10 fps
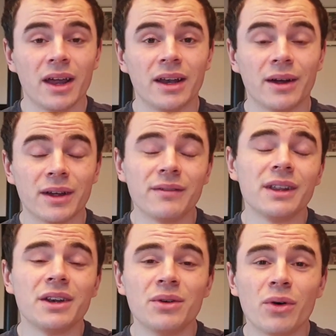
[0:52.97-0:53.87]
Now, given the
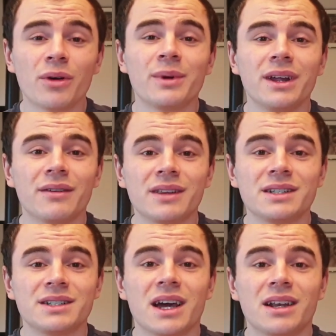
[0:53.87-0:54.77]
enormity of
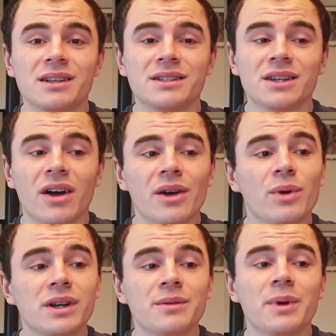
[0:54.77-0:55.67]
this challenge, I
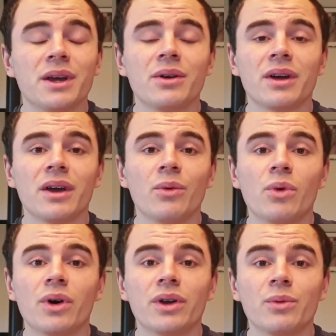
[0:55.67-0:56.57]
wanted to pick
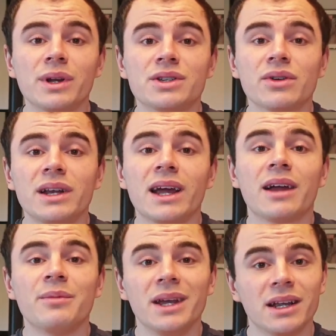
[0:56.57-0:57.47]
one which really
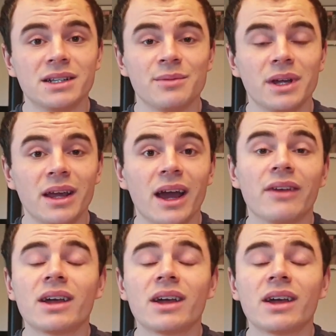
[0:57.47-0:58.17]
had meaning to me, and